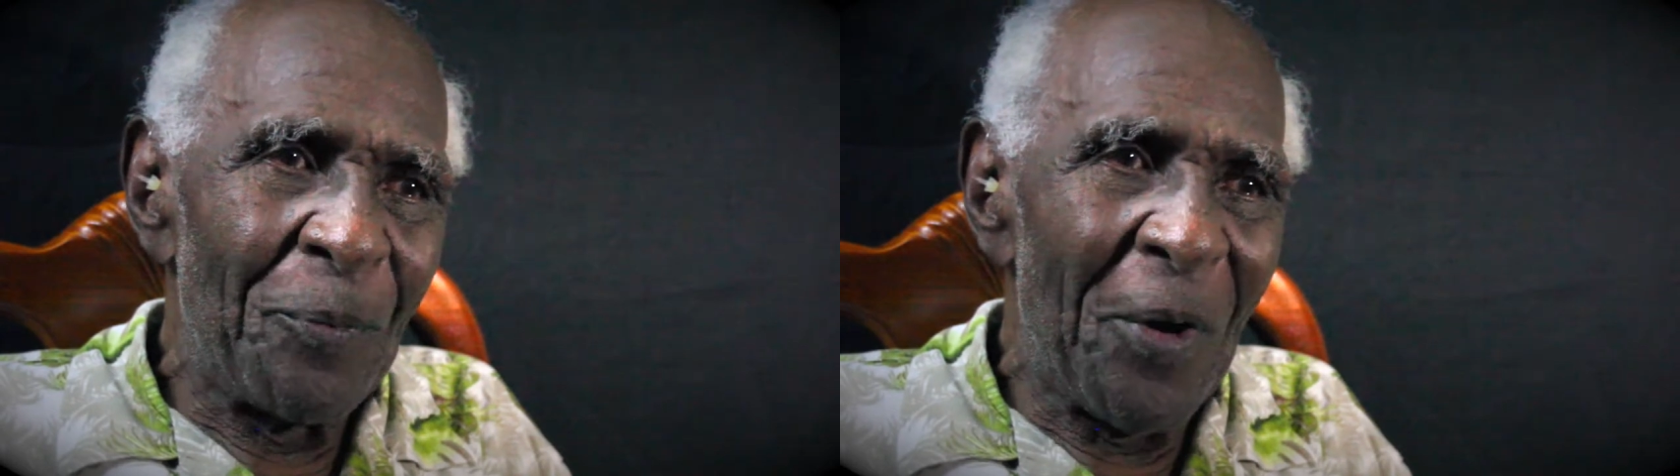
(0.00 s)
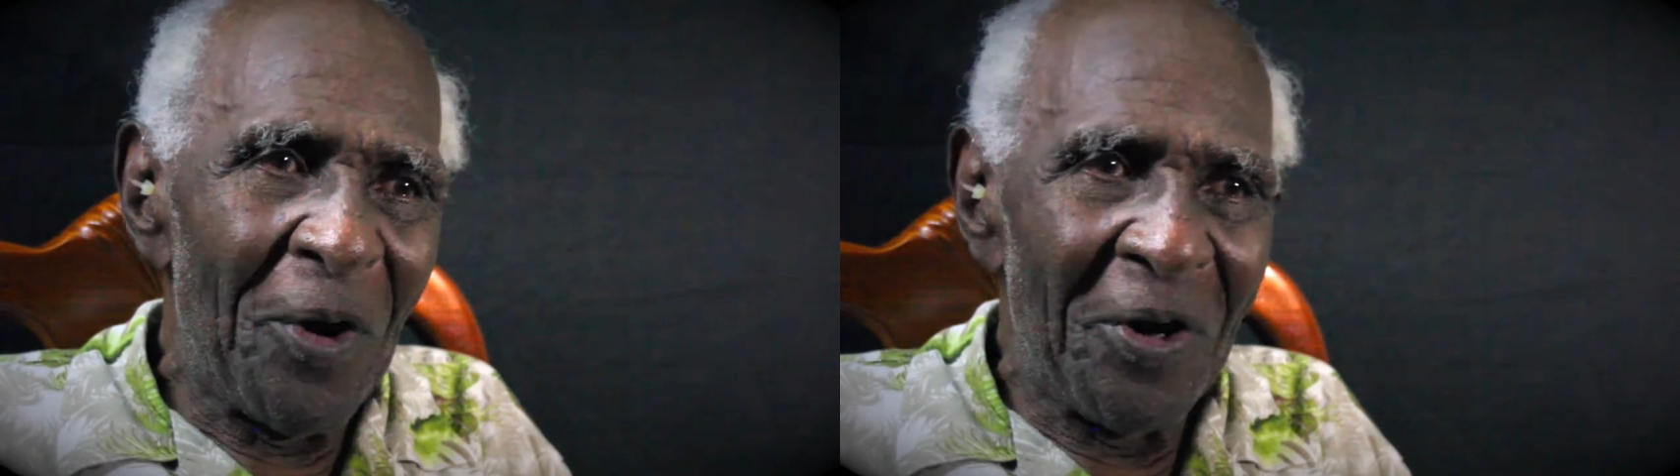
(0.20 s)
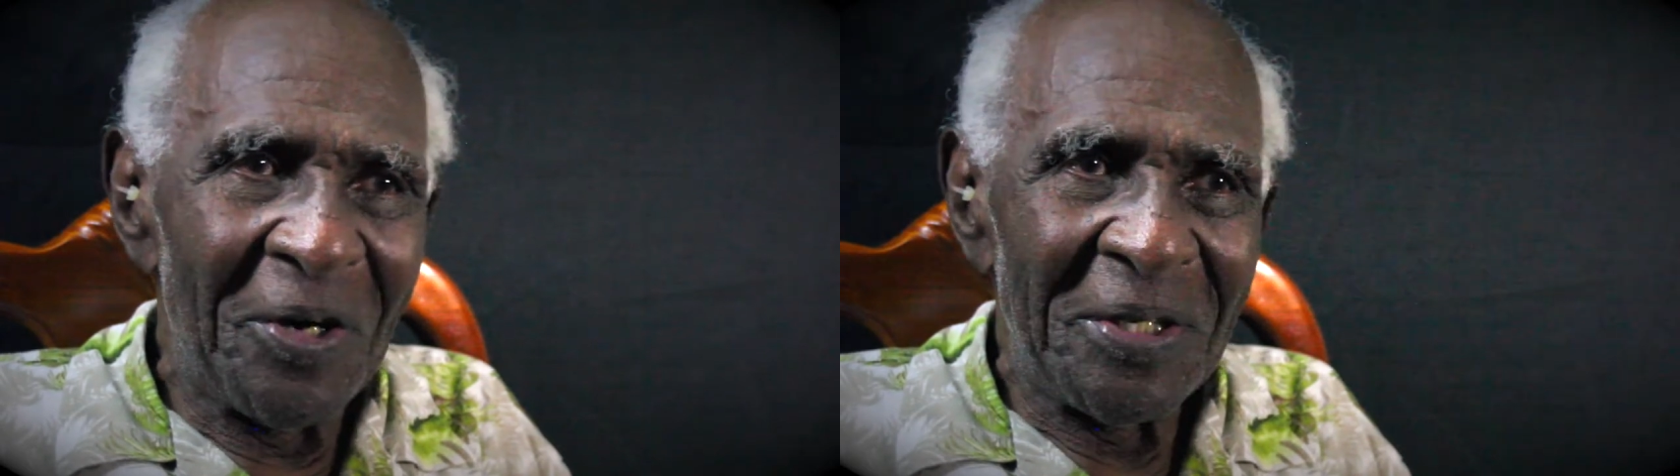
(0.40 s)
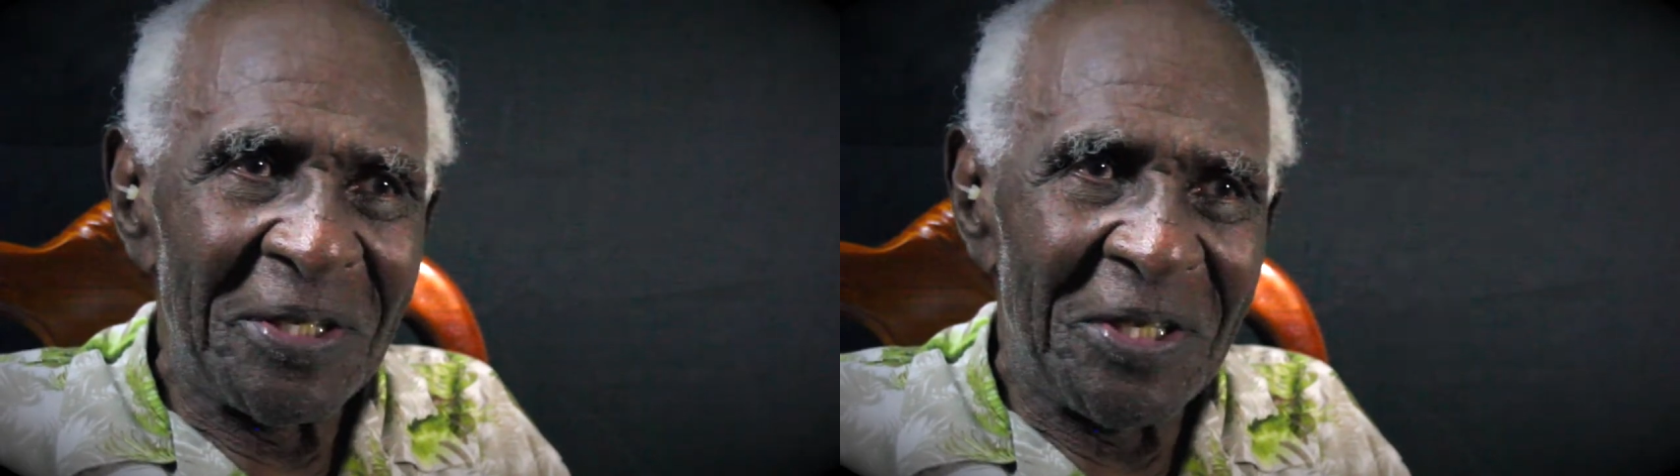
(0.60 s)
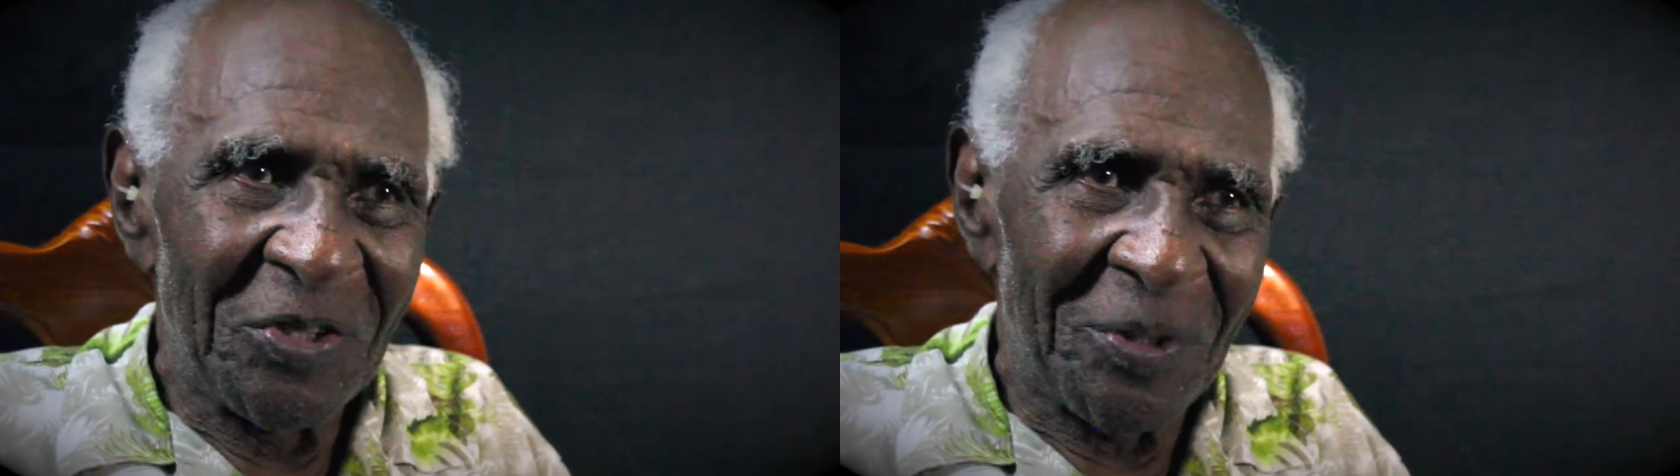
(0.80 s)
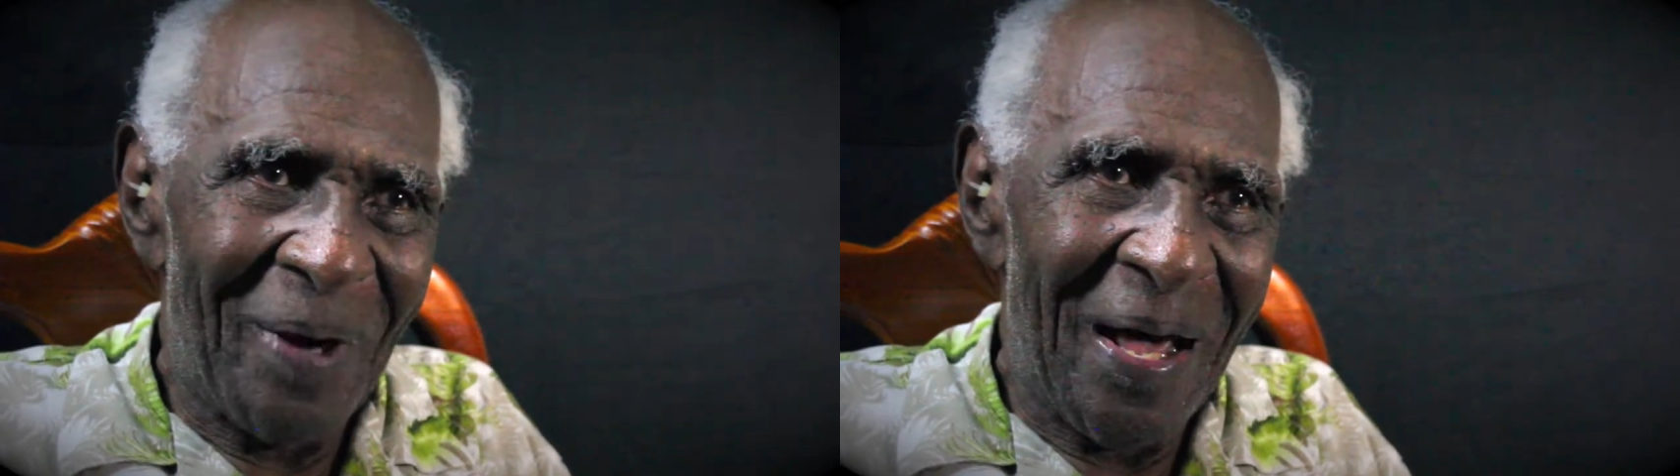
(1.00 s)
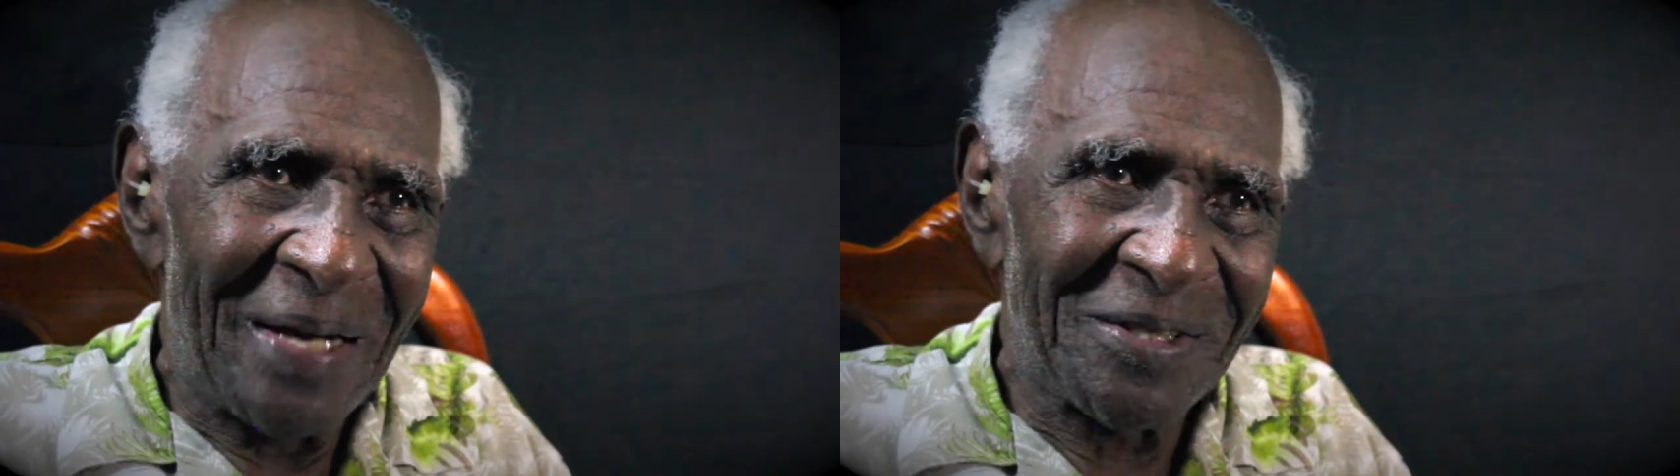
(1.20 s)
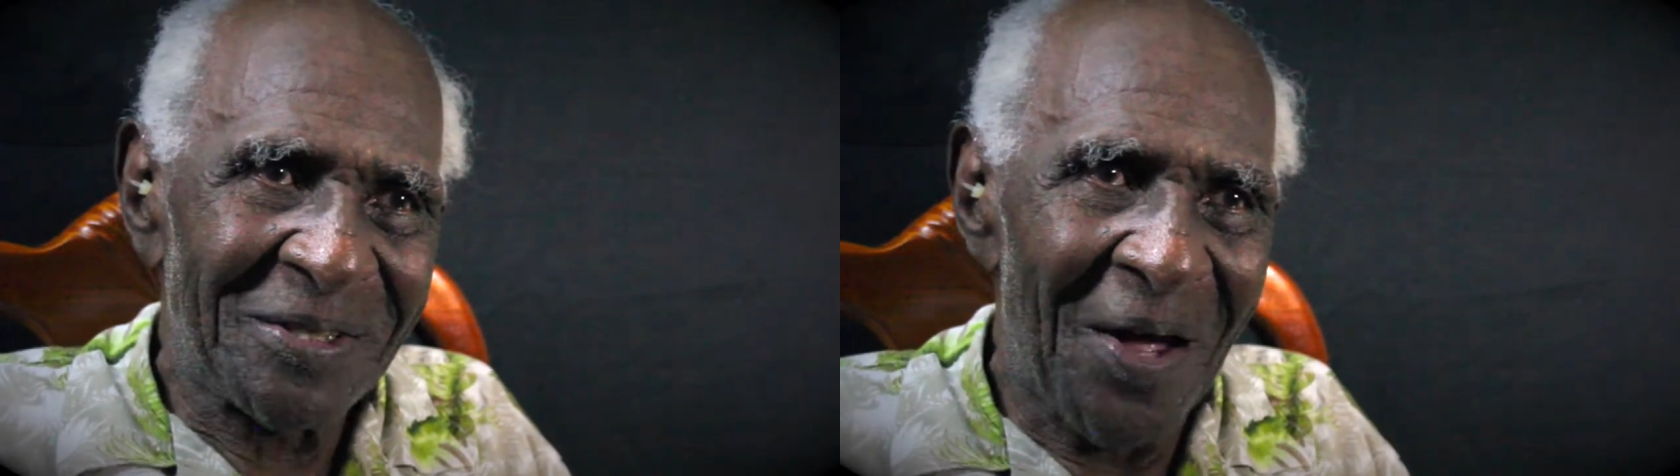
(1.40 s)
bond and killed a lot
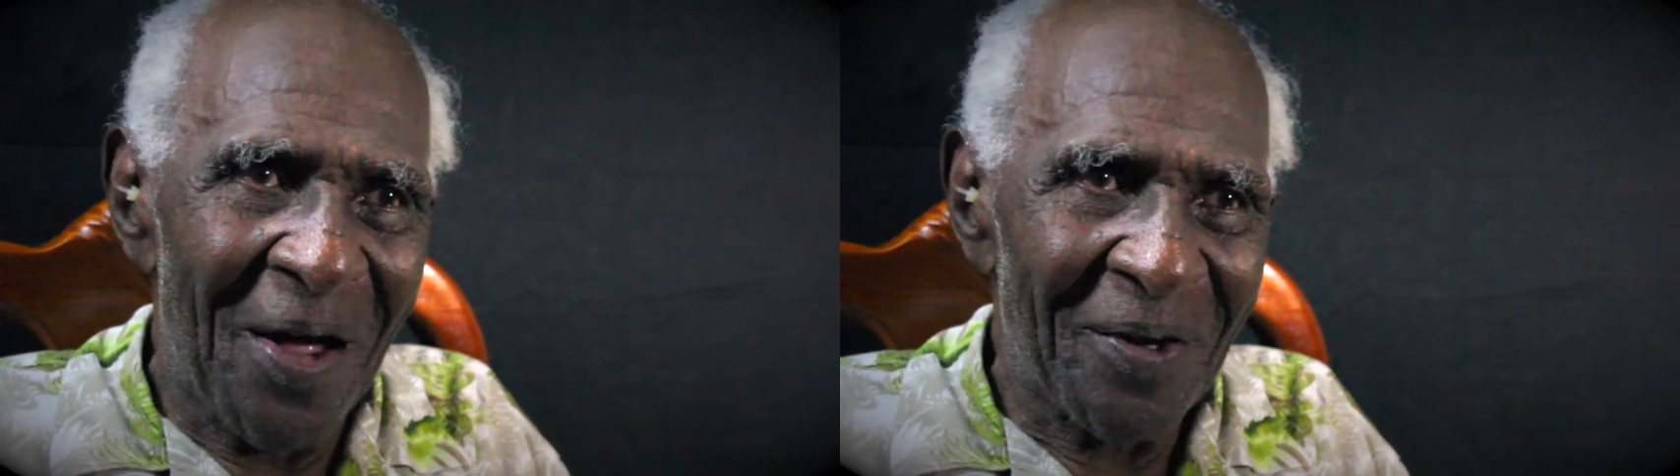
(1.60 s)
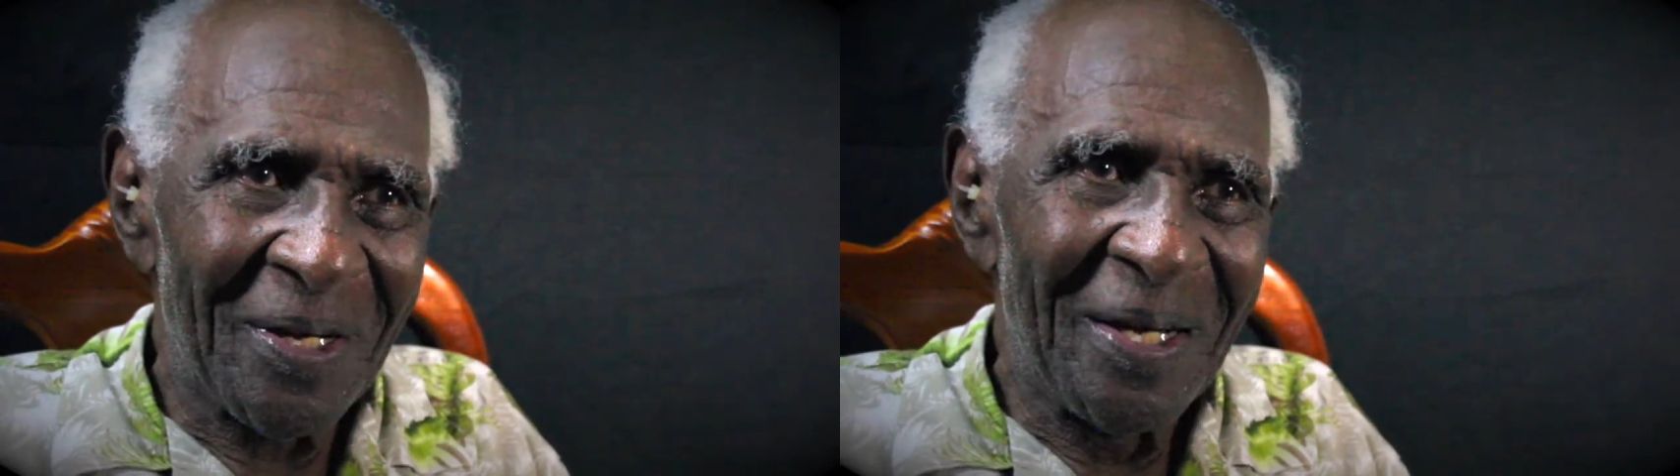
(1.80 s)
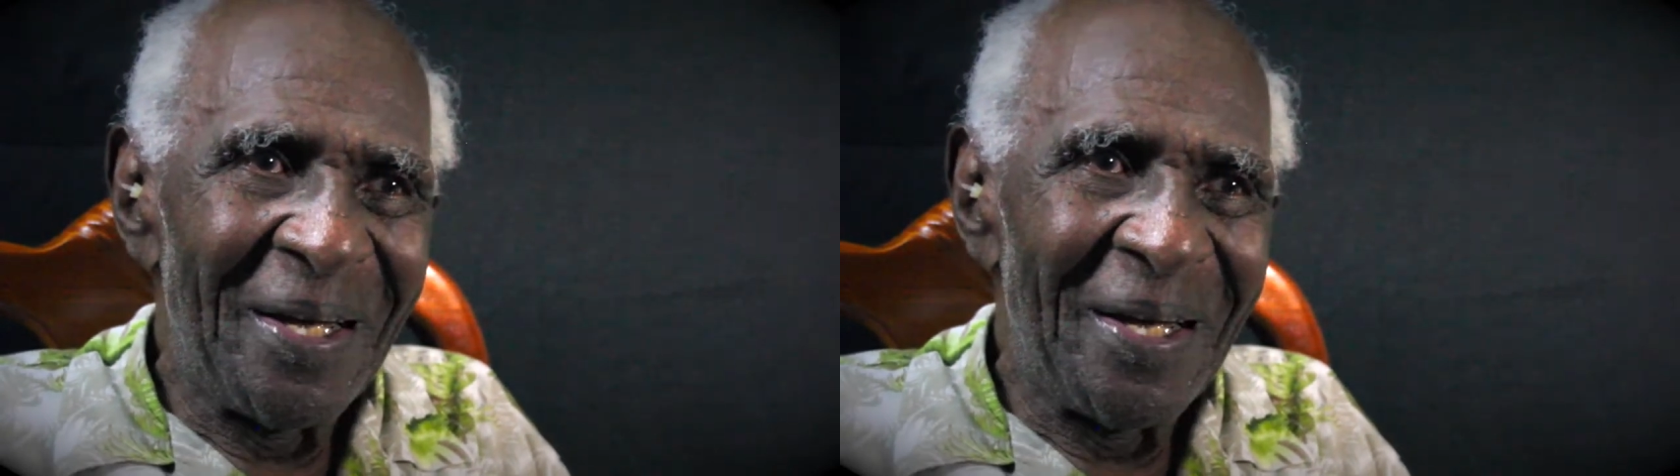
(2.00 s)
of stock,